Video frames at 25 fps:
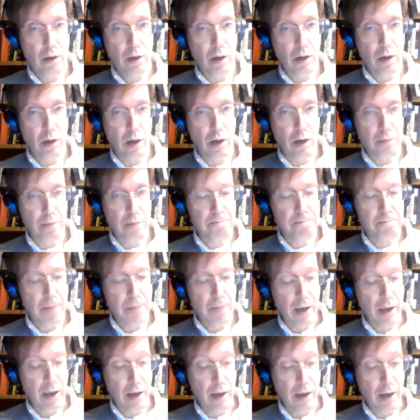uh,
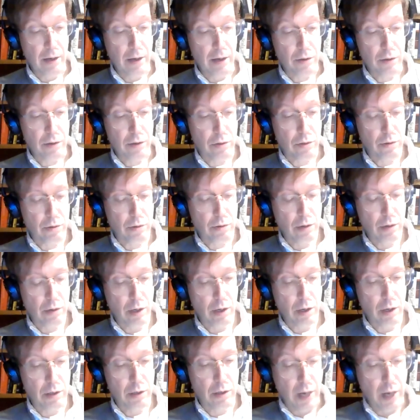and,
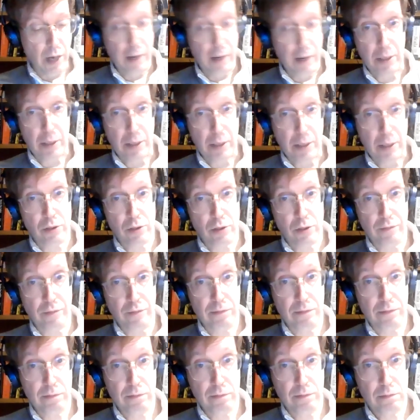and dynamics of
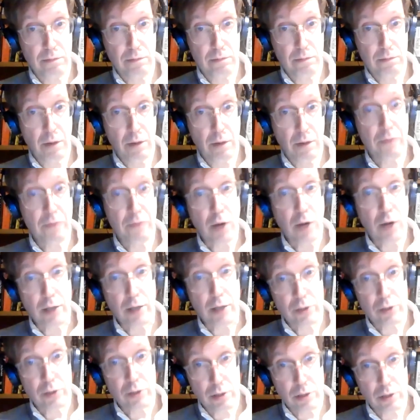of
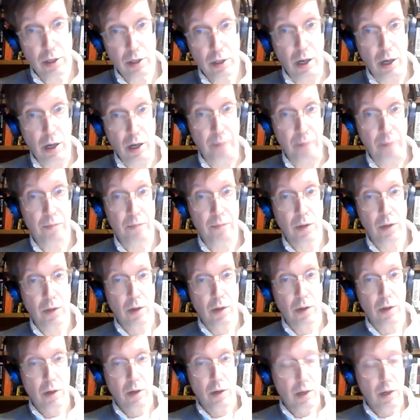trust um,
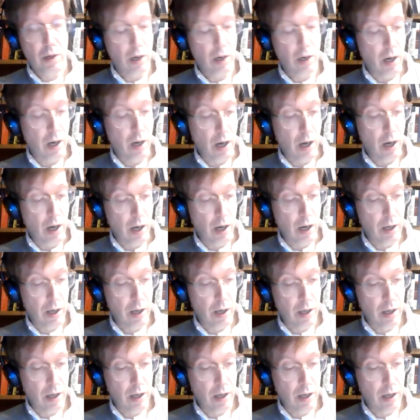uh,